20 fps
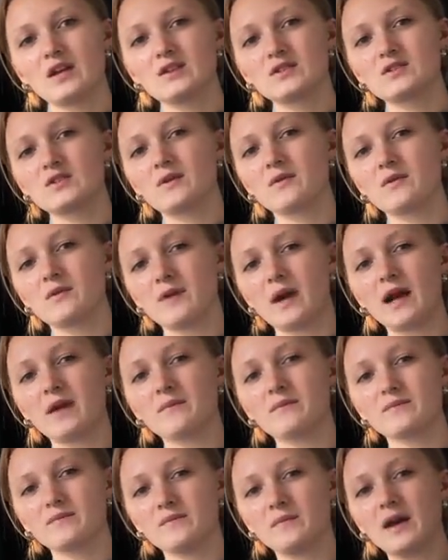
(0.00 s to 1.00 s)
So
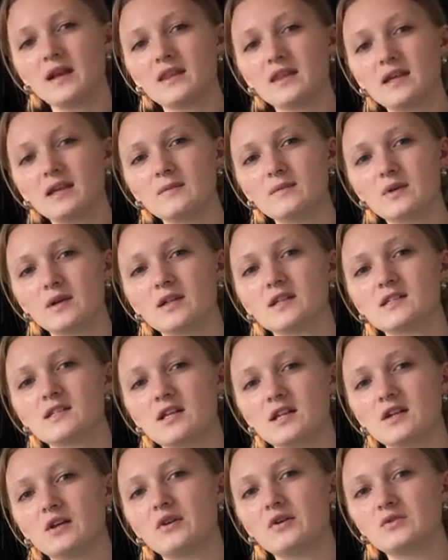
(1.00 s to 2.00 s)
I'm, I think I'm gonna say
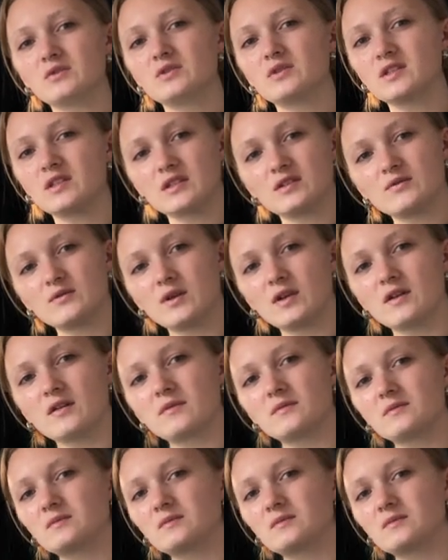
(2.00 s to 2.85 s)
no to this one.